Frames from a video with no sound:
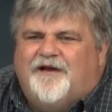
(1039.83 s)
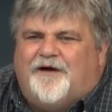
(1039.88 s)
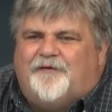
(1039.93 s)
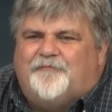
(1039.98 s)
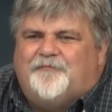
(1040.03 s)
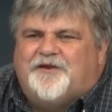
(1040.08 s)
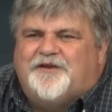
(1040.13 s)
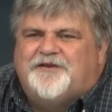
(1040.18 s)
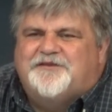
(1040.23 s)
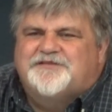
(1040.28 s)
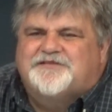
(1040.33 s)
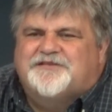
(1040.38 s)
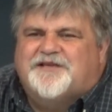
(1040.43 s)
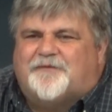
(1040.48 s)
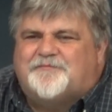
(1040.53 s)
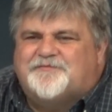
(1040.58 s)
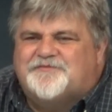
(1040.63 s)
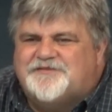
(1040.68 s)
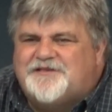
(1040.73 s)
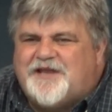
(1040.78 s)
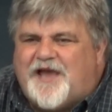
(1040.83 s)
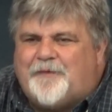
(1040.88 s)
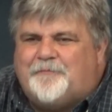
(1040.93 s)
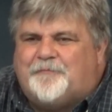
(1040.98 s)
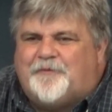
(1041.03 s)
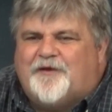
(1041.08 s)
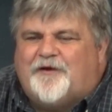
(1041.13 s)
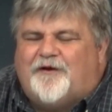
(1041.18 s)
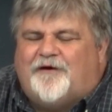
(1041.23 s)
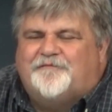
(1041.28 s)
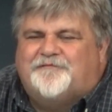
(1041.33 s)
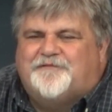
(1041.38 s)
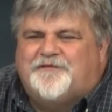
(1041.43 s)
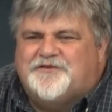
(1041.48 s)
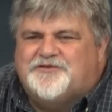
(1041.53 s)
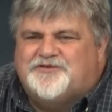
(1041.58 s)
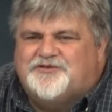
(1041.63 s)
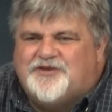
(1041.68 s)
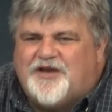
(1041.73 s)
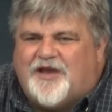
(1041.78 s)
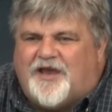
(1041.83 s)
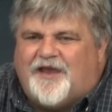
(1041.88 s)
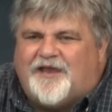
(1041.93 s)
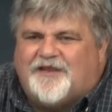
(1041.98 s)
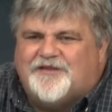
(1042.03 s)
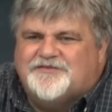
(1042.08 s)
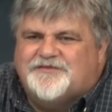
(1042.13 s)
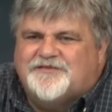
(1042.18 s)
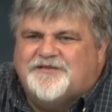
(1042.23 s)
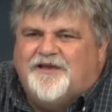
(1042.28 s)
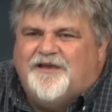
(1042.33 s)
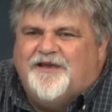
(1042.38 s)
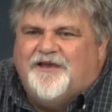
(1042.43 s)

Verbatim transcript: I mean, he just kept snapping off these chains.